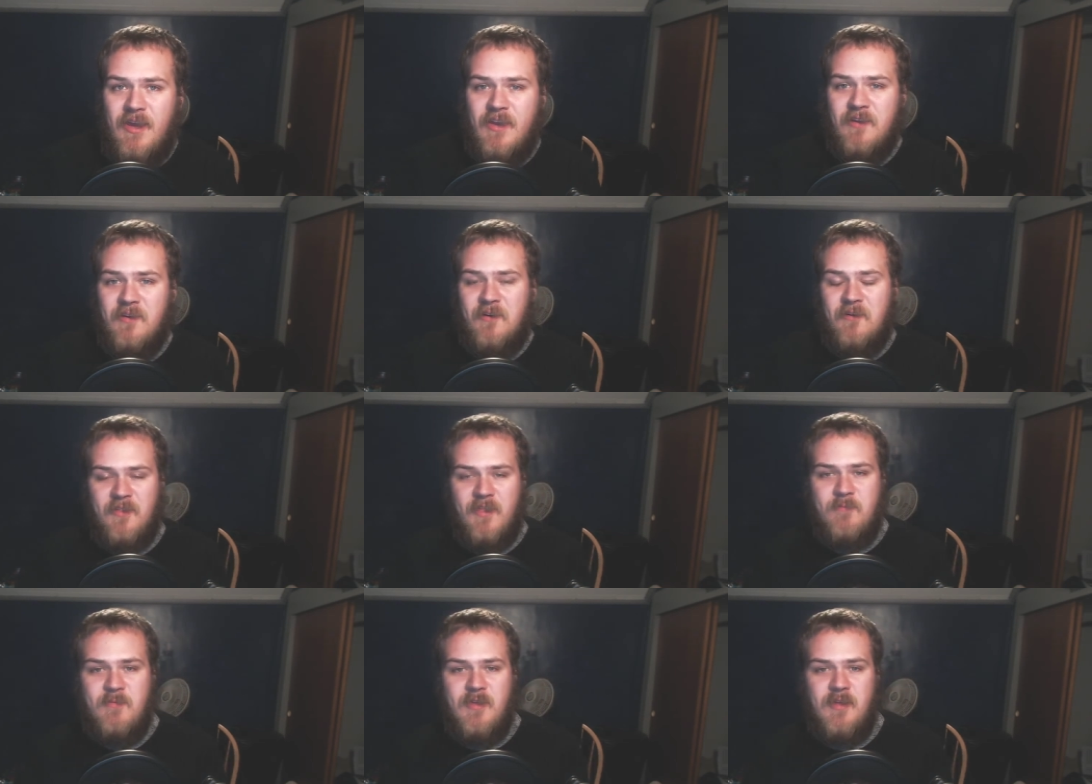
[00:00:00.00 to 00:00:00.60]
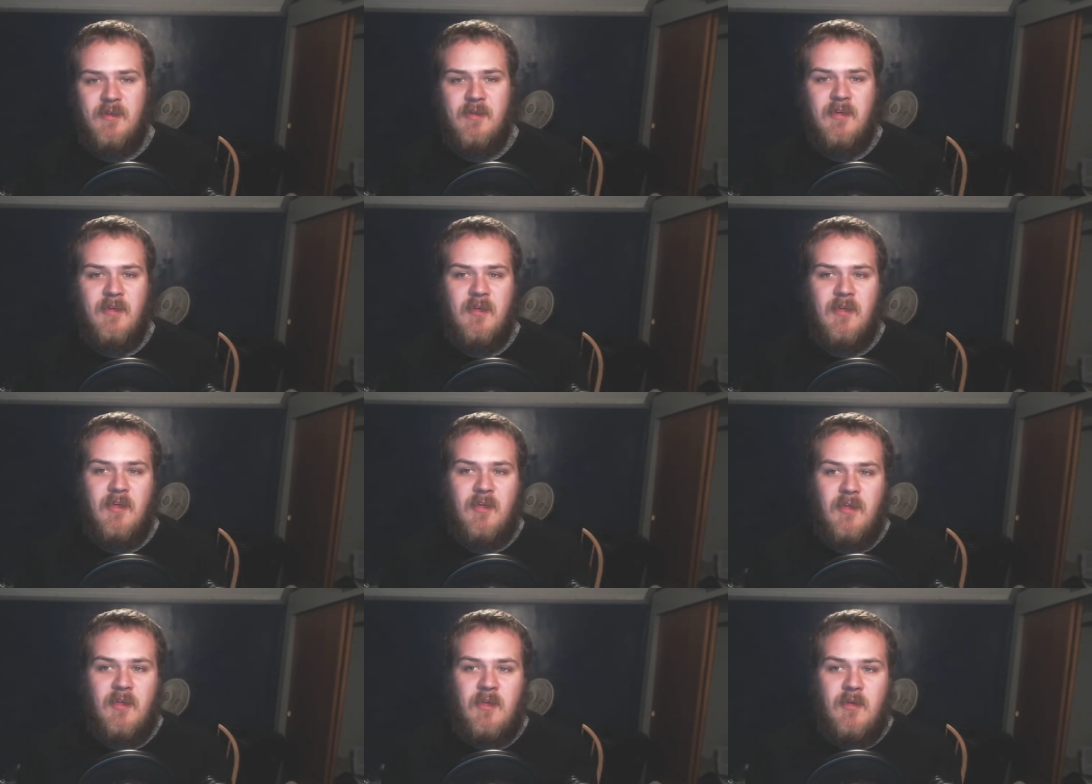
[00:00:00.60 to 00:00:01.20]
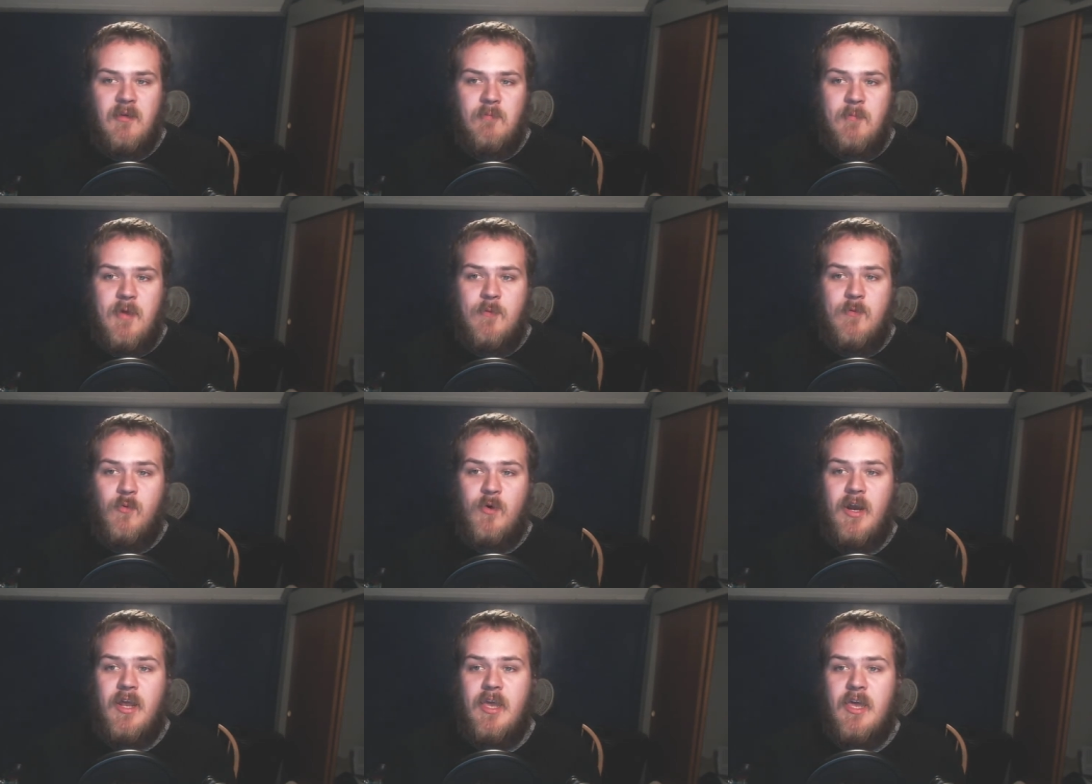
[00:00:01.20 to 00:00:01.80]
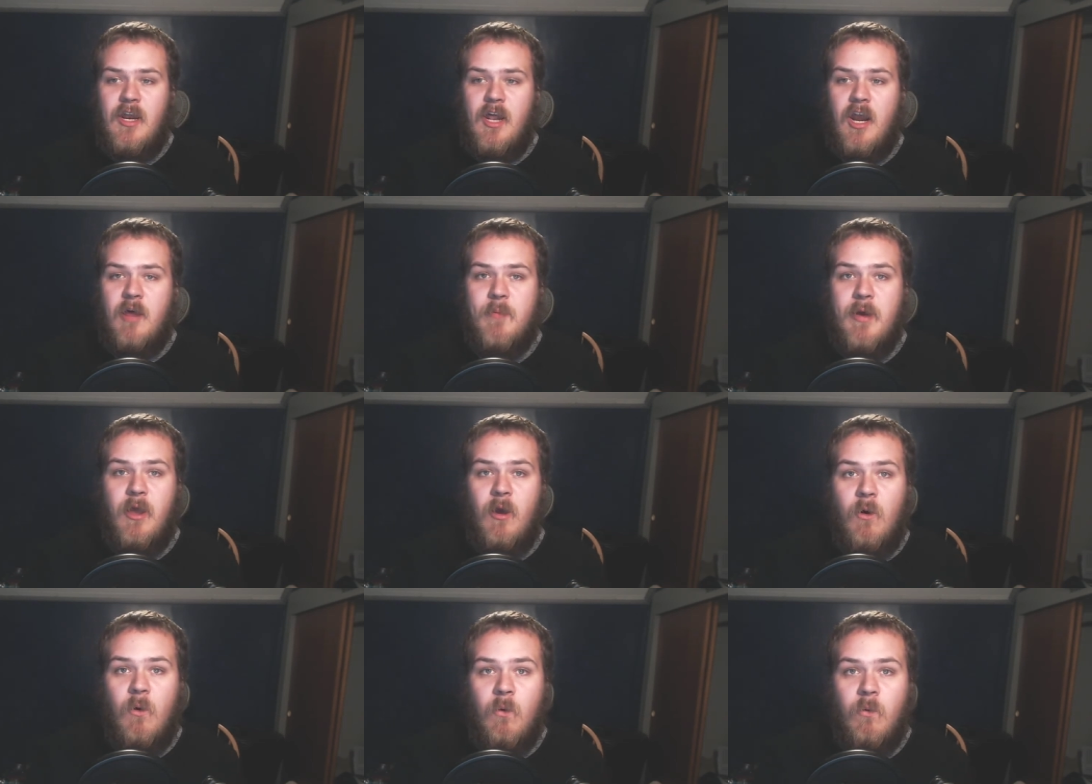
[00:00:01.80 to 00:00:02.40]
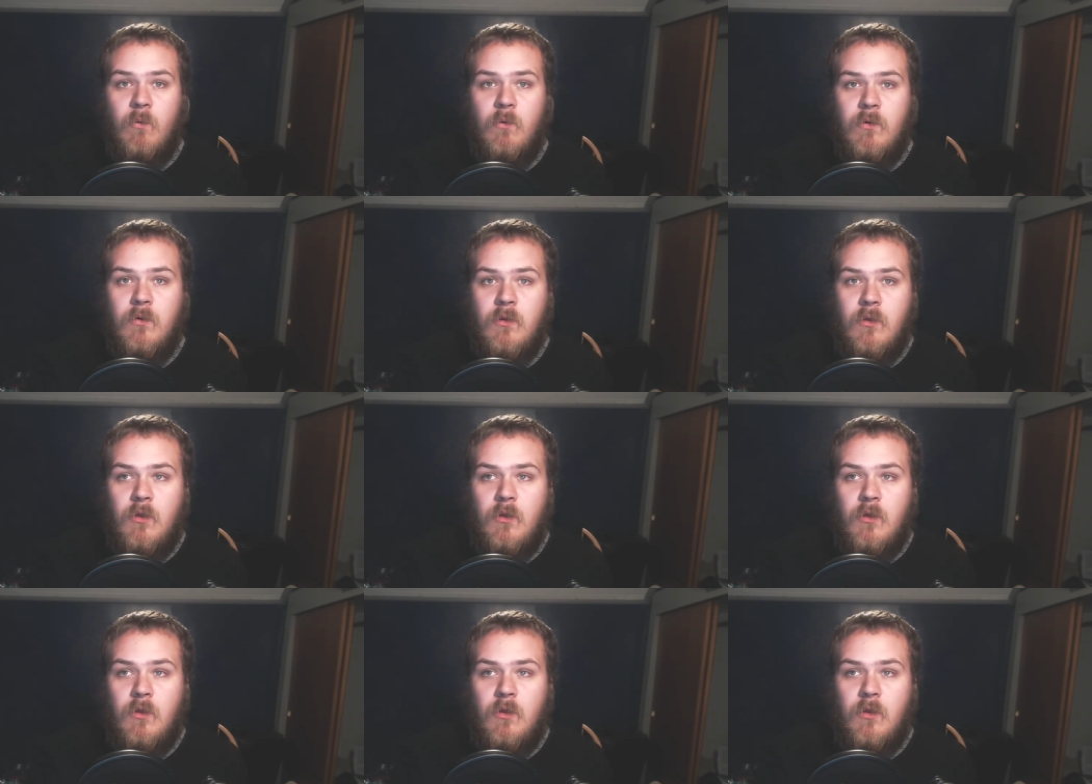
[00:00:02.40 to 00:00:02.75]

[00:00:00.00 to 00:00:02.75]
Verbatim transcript: You know that'd be maybe when I get out on my own,